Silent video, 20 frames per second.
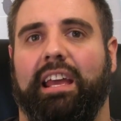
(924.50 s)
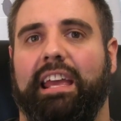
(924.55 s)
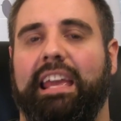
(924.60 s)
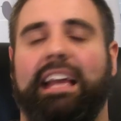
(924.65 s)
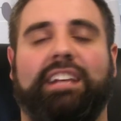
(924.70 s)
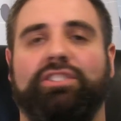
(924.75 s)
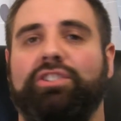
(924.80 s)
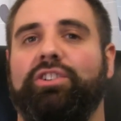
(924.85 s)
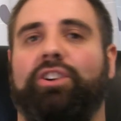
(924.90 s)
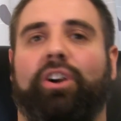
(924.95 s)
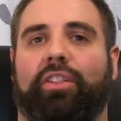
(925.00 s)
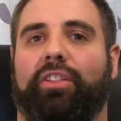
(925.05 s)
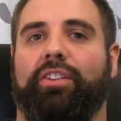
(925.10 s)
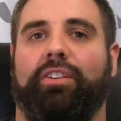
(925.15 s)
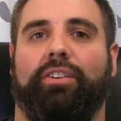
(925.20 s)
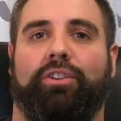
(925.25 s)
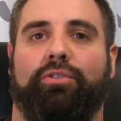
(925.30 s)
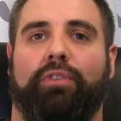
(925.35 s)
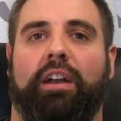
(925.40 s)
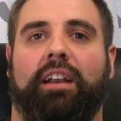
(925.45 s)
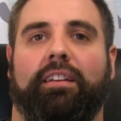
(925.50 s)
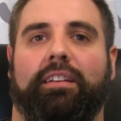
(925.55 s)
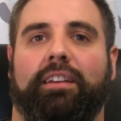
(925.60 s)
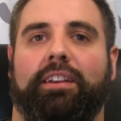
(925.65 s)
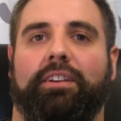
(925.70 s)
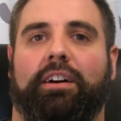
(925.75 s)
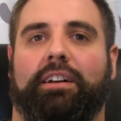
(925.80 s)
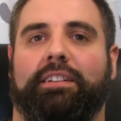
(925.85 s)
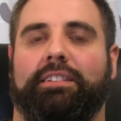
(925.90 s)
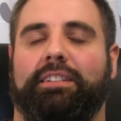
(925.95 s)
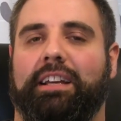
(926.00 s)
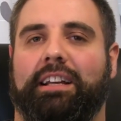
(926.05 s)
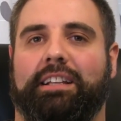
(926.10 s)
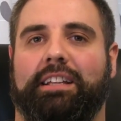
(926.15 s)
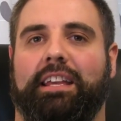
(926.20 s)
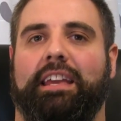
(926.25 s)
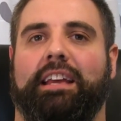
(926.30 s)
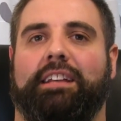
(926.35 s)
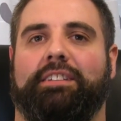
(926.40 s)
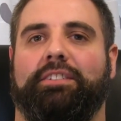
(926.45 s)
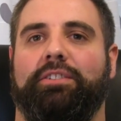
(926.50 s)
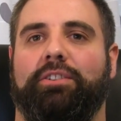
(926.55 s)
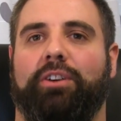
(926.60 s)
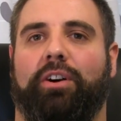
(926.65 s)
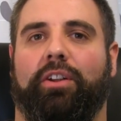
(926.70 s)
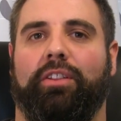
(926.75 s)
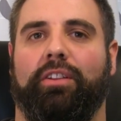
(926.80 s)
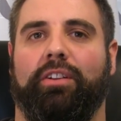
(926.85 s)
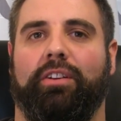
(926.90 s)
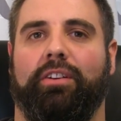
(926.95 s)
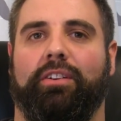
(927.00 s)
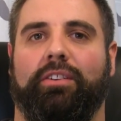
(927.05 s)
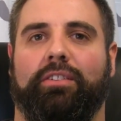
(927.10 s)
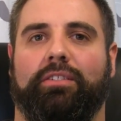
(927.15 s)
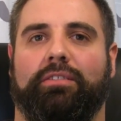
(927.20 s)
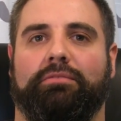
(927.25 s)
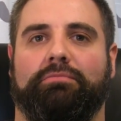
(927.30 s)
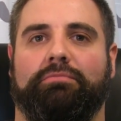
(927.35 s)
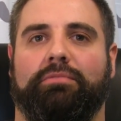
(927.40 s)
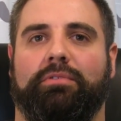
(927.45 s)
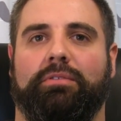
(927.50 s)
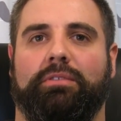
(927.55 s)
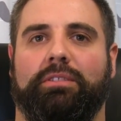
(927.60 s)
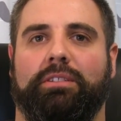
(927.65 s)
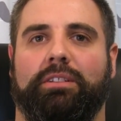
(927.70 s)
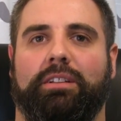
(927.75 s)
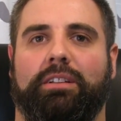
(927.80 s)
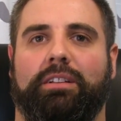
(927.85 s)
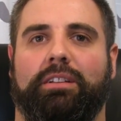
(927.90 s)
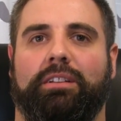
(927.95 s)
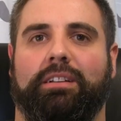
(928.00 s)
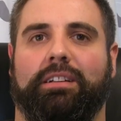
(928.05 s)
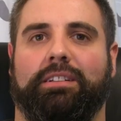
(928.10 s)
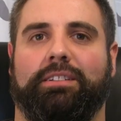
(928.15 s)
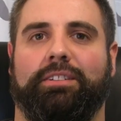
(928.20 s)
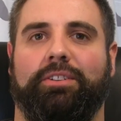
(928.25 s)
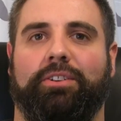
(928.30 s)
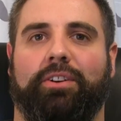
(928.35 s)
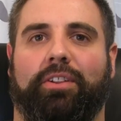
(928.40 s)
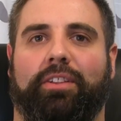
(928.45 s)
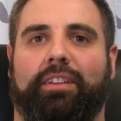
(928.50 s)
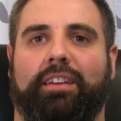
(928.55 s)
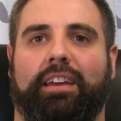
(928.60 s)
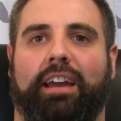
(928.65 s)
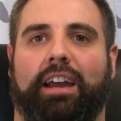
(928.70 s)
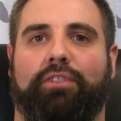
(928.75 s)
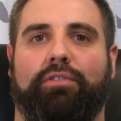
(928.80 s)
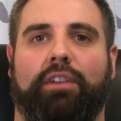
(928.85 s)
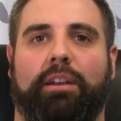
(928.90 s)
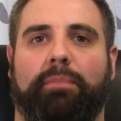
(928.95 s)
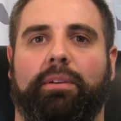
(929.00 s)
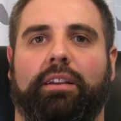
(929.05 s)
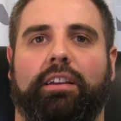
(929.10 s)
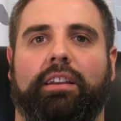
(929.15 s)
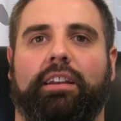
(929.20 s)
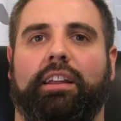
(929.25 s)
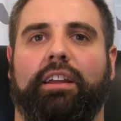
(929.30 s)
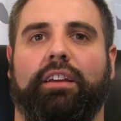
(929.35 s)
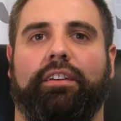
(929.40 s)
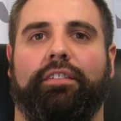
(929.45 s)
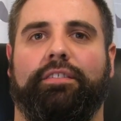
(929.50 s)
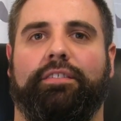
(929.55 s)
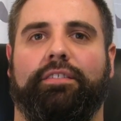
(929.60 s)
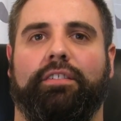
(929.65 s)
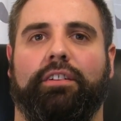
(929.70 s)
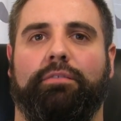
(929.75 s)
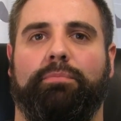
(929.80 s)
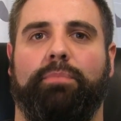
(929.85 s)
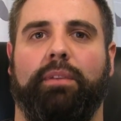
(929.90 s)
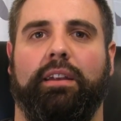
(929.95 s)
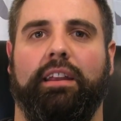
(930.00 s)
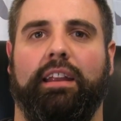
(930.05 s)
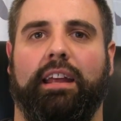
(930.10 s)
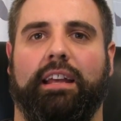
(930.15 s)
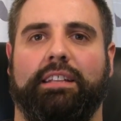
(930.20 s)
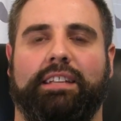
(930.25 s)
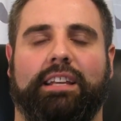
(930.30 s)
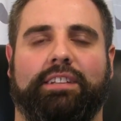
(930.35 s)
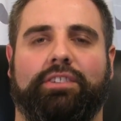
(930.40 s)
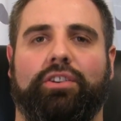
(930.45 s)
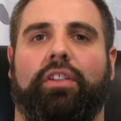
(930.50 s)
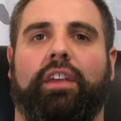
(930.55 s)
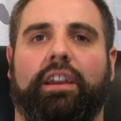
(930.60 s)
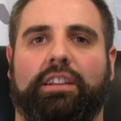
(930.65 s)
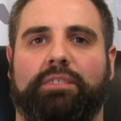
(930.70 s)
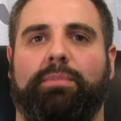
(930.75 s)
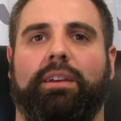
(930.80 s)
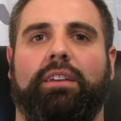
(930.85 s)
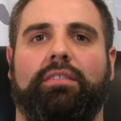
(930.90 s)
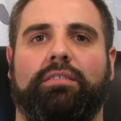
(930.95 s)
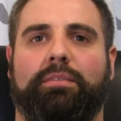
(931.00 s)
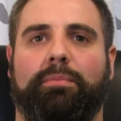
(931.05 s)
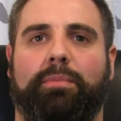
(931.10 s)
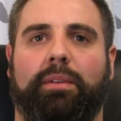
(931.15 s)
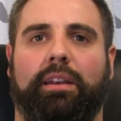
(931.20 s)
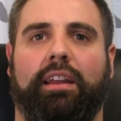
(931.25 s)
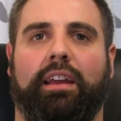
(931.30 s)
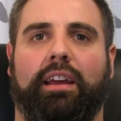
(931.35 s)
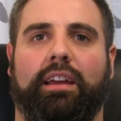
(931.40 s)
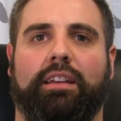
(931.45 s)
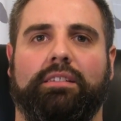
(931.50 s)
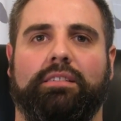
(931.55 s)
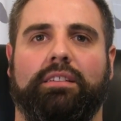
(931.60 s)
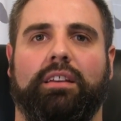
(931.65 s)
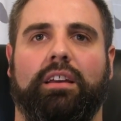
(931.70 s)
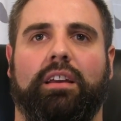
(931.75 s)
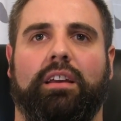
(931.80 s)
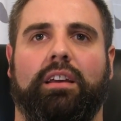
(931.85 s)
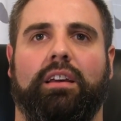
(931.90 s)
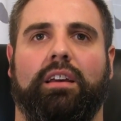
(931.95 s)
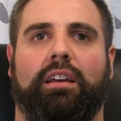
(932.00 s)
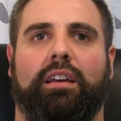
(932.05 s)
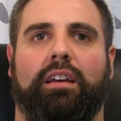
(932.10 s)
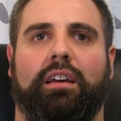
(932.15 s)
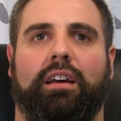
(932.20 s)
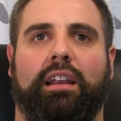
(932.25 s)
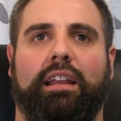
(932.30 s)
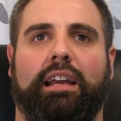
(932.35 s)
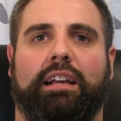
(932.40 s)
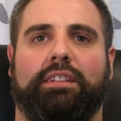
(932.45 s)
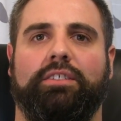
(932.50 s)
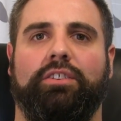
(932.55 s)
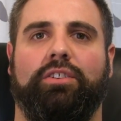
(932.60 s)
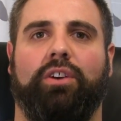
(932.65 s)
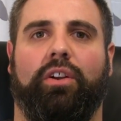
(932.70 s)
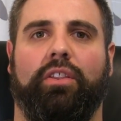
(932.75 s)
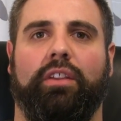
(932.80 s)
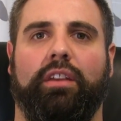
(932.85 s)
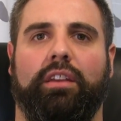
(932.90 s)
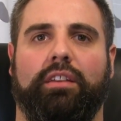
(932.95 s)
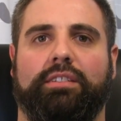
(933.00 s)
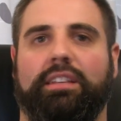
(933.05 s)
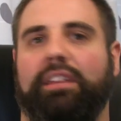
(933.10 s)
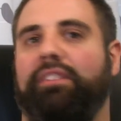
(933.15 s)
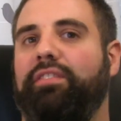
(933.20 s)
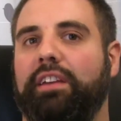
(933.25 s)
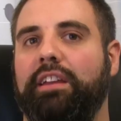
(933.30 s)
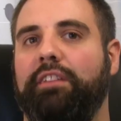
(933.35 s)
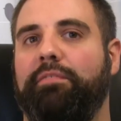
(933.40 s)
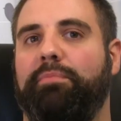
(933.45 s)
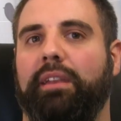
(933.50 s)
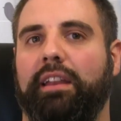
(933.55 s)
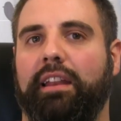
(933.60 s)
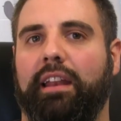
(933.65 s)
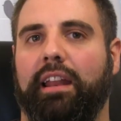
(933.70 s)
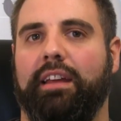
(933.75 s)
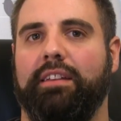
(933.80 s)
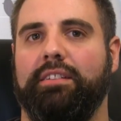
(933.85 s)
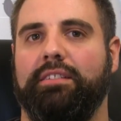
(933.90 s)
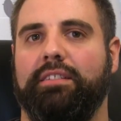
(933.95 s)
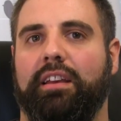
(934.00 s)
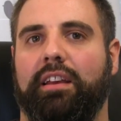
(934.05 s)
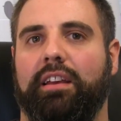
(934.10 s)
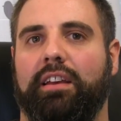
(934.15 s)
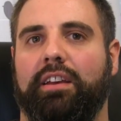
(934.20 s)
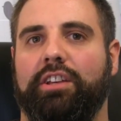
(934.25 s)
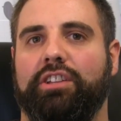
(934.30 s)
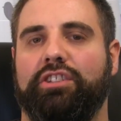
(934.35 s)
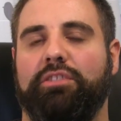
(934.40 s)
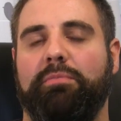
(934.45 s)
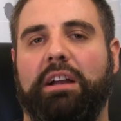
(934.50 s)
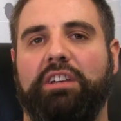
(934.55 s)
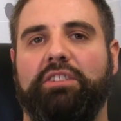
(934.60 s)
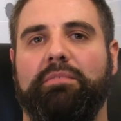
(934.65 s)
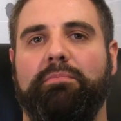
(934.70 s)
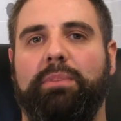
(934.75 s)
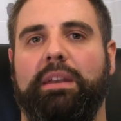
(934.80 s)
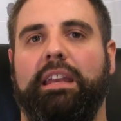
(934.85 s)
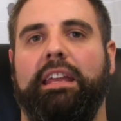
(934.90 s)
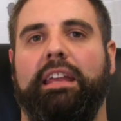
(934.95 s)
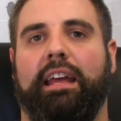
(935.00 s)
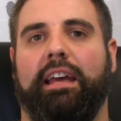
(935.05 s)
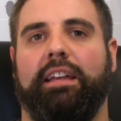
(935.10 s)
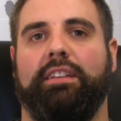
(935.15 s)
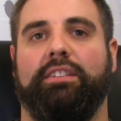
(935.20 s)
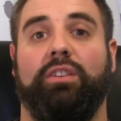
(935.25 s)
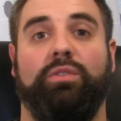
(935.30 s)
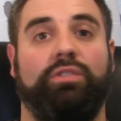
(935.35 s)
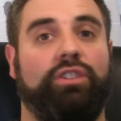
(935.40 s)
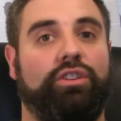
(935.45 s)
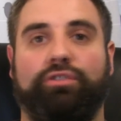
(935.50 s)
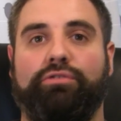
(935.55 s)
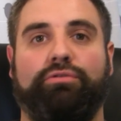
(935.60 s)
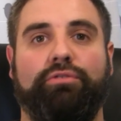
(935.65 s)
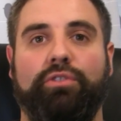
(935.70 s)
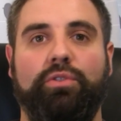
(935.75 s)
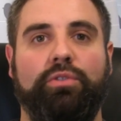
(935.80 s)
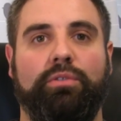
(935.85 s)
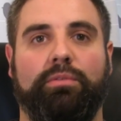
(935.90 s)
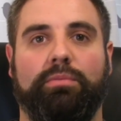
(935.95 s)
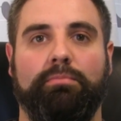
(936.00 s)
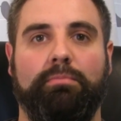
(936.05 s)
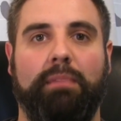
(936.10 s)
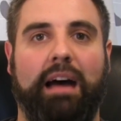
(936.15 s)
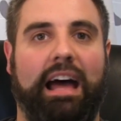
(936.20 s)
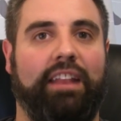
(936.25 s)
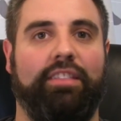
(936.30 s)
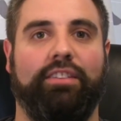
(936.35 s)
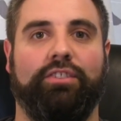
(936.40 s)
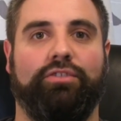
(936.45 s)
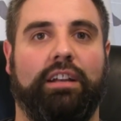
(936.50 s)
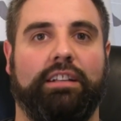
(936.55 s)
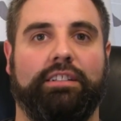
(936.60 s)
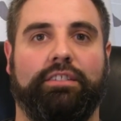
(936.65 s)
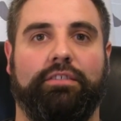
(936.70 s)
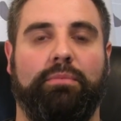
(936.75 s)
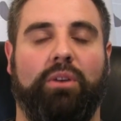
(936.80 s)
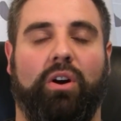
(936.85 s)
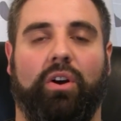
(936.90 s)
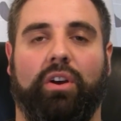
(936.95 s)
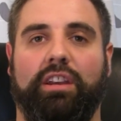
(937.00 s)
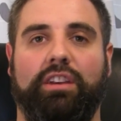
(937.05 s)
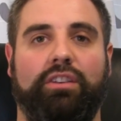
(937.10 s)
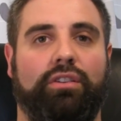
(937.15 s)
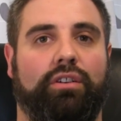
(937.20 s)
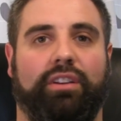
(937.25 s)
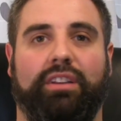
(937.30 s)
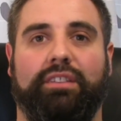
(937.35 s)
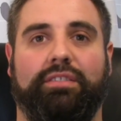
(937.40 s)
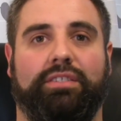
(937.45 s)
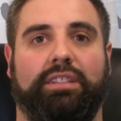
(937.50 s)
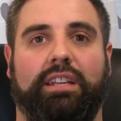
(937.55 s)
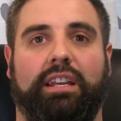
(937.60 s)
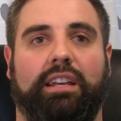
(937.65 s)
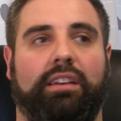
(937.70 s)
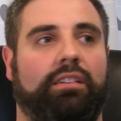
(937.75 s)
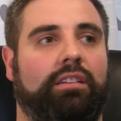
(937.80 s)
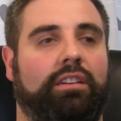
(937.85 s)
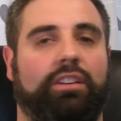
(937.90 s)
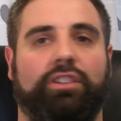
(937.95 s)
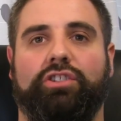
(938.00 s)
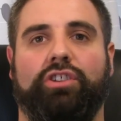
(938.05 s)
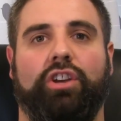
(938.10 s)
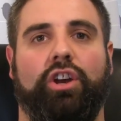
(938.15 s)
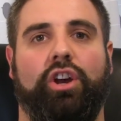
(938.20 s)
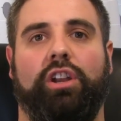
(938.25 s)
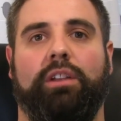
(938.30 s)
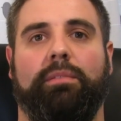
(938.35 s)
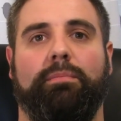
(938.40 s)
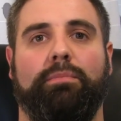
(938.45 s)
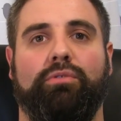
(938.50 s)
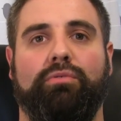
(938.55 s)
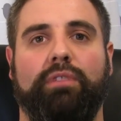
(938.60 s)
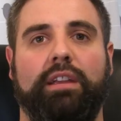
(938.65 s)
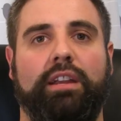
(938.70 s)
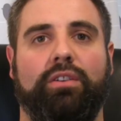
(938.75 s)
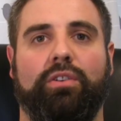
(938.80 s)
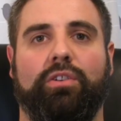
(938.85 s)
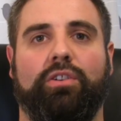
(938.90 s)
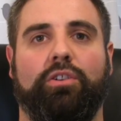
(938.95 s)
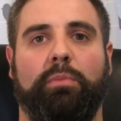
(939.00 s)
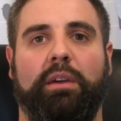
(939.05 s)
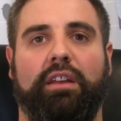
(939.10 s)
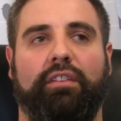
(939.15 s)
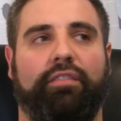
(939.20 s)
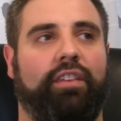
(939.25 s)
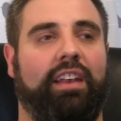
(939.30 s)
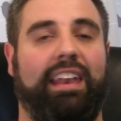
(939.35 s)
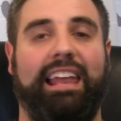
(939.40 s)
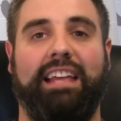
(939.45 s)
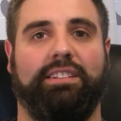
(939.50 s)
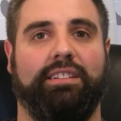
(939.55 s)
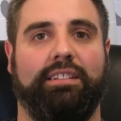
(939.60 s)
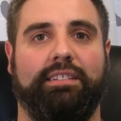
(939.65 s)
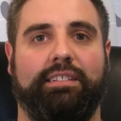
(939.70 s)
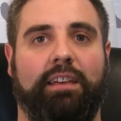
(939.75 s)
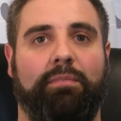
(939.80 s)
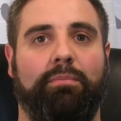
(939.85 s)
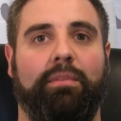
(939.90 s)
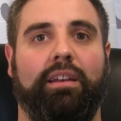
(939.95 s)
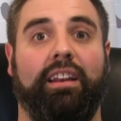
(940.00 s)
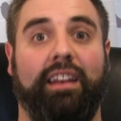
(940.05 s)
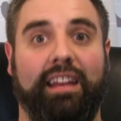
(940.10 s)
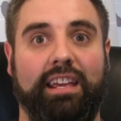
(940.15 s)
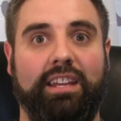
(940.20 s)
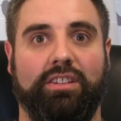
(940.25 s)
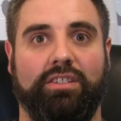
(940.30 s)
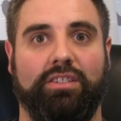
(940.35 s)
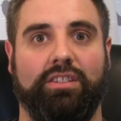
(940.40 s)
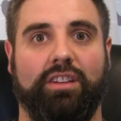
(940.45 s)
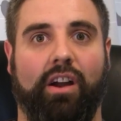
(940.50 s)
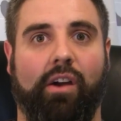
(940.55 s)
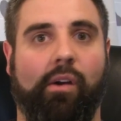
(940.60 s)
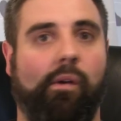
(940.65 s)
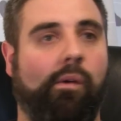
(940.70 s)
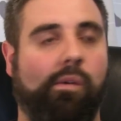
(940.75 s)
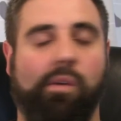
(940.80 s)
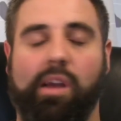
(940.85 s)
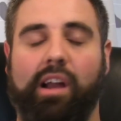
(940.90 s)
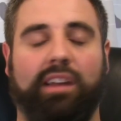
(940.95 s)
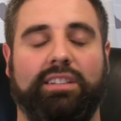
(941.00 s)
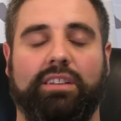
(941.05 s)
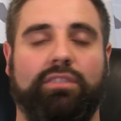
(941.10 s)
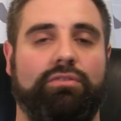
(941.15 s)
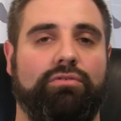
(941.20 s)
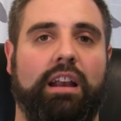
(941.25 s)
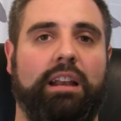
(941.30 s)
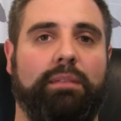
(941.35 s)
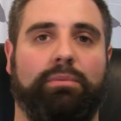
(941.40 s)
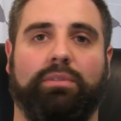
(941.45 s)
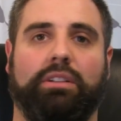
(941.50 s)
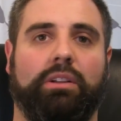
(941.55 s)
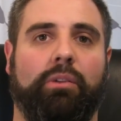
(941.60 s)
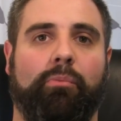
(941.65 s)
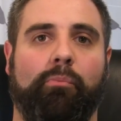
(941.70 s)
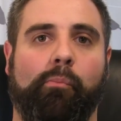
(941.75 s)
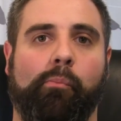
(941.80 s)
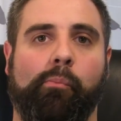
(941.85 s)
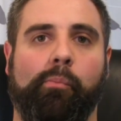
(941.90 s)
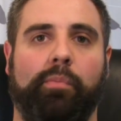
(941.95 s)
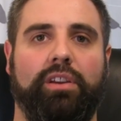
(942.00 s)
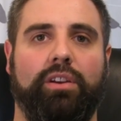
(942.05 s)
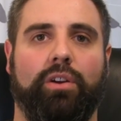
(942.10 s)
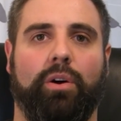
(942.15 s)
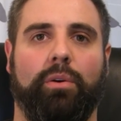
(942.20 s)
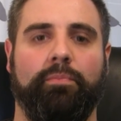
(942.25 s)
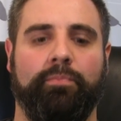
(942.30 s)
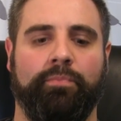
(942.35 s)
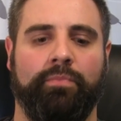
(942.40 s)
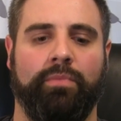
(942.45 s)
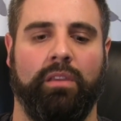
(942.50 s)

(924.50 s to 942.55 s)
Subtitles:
he hasn't got the he hasn't got the credibility of Benitez. He hasn't got the experience of Benitez, and he hasn't got the CV of Benitez. So imagine Benitez, who's a shrewd man in the transfer market. You know, you've seen Lejeune and Marino come in for less than 10 million each. That's incredible, you know.